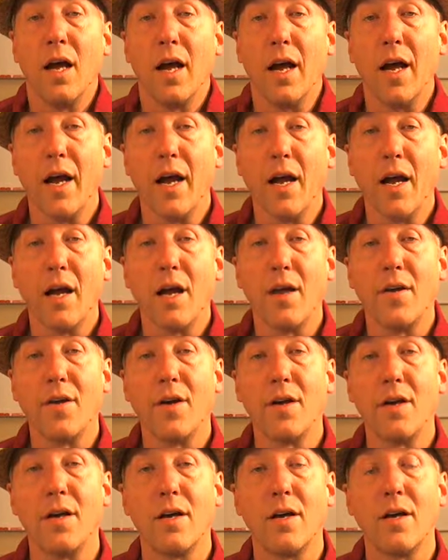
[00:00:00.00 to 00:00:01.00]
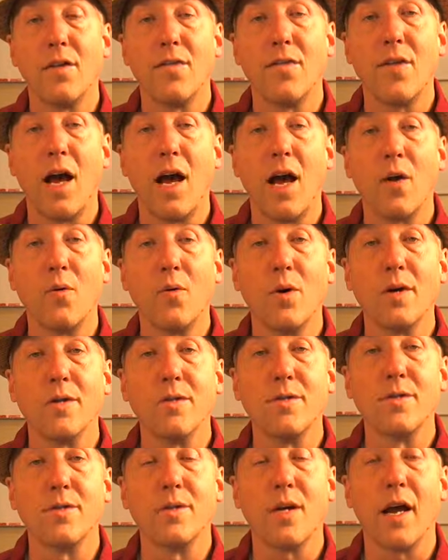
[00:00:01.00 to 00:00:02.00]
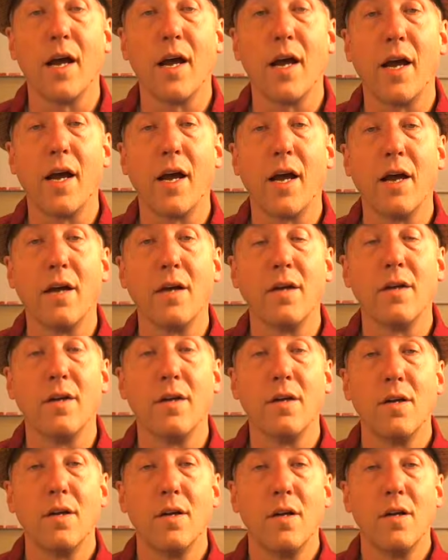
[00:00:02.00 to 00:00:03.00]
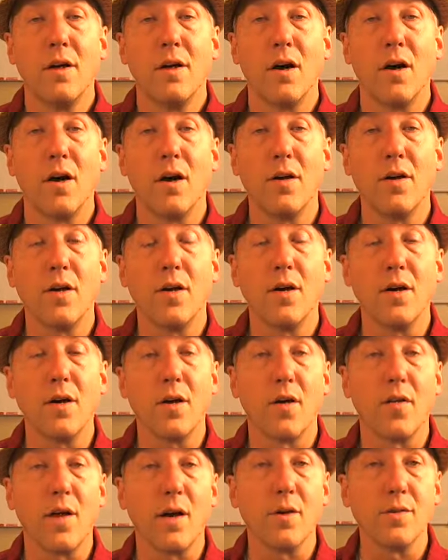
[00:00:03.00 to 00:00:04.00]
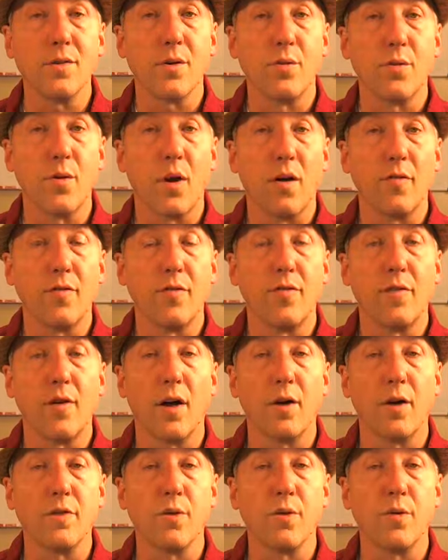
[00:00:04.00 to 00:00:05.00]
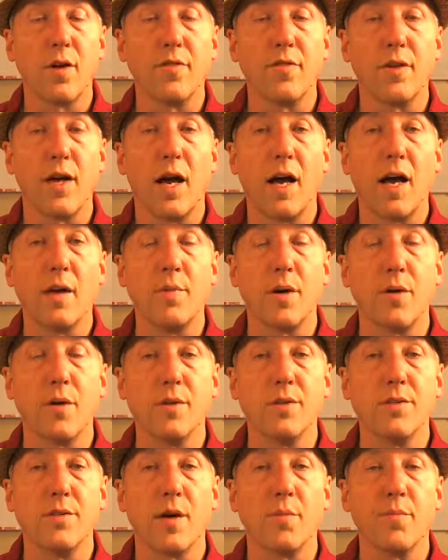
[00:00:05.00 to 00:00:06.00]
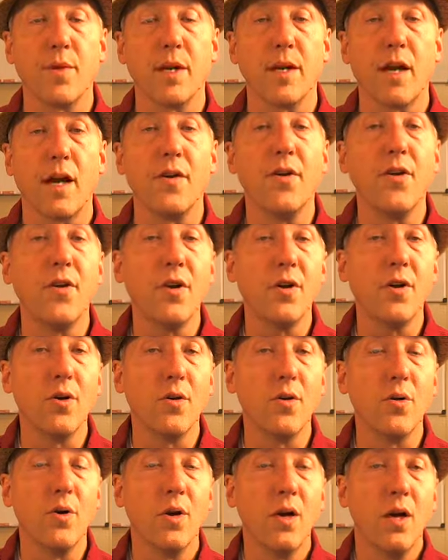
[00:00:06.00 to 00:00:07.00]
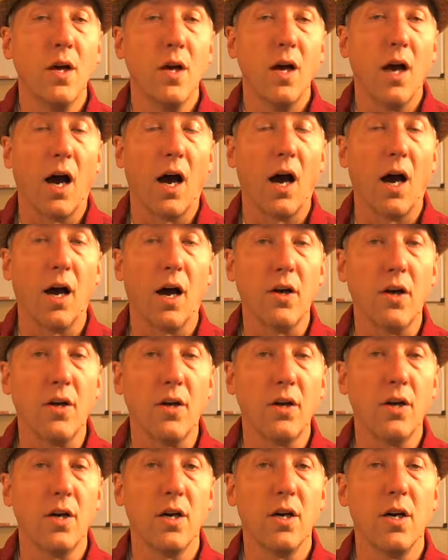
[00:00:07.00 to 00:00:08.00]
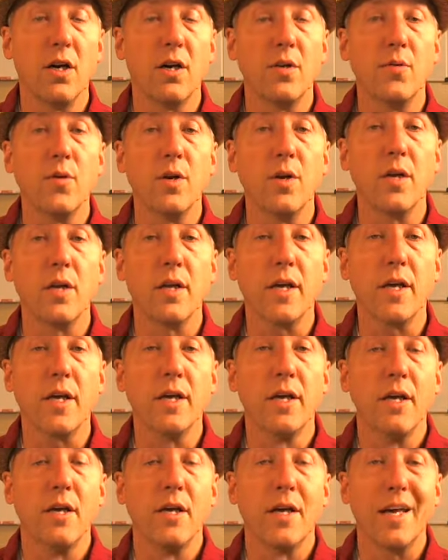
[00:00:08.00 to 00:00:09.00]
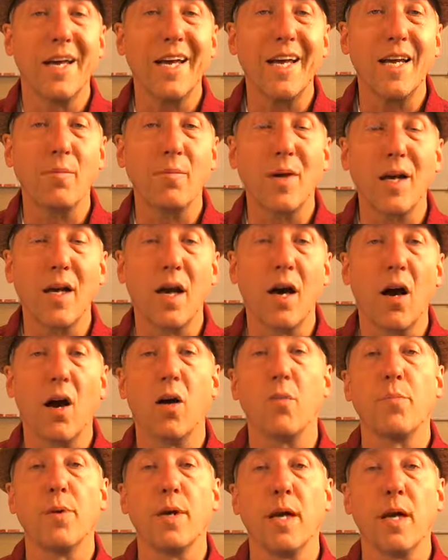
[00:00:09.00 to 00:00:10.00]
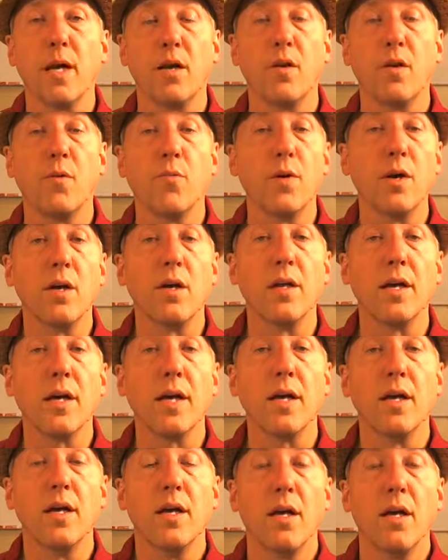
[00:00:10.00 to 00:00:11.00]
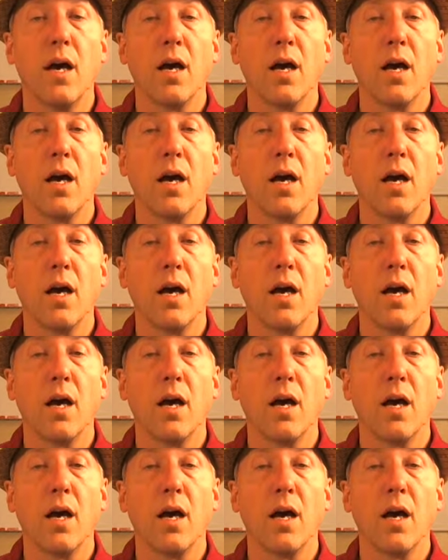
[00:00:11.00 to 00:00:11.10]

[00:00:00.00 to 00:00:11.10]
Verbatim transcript: and that was a rough time. It was something I knew could really eat me up. It could really